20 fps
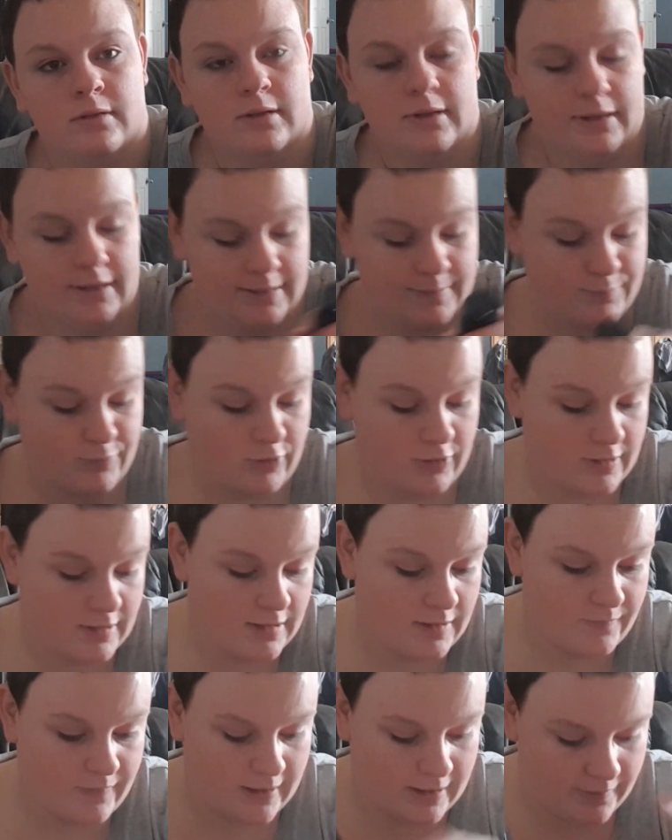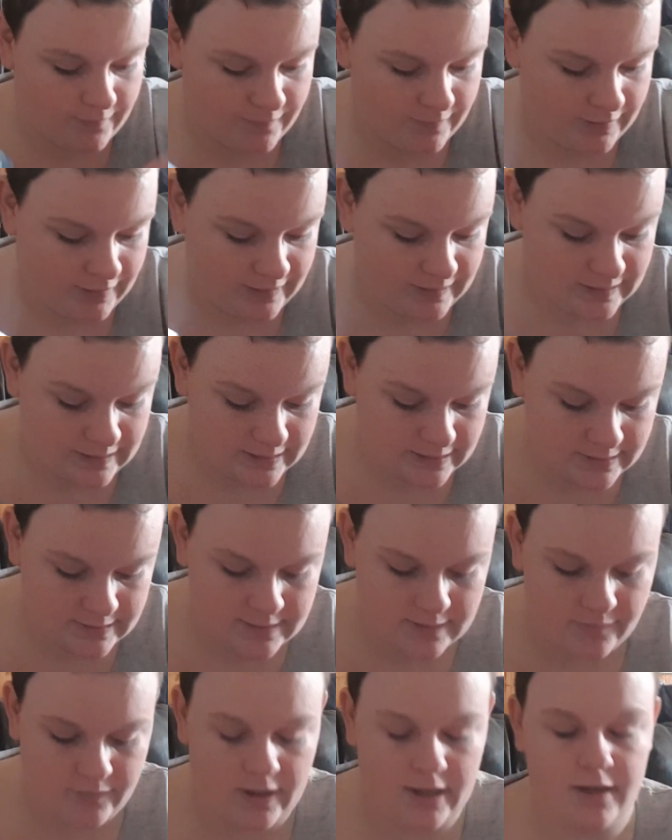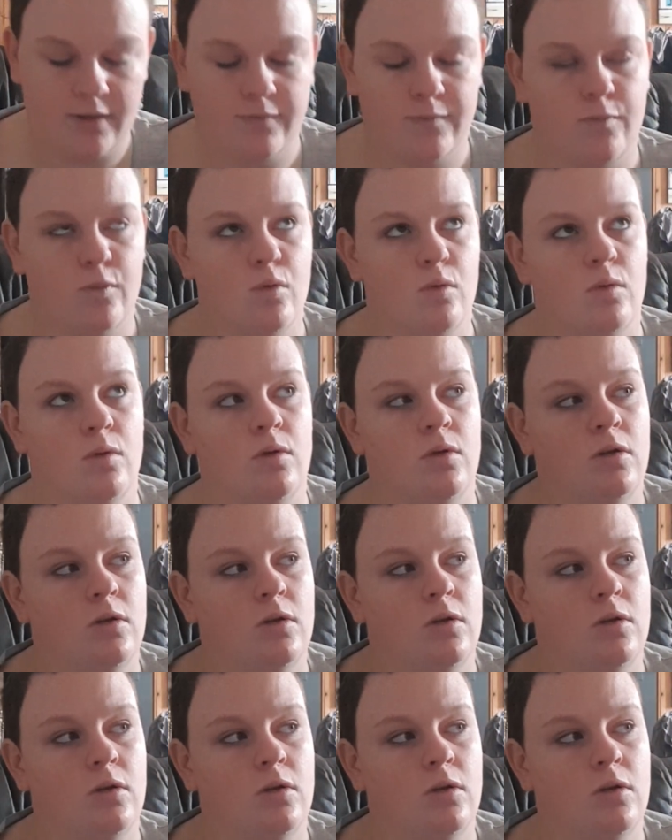it's broken. I've had it for years. I've had it for,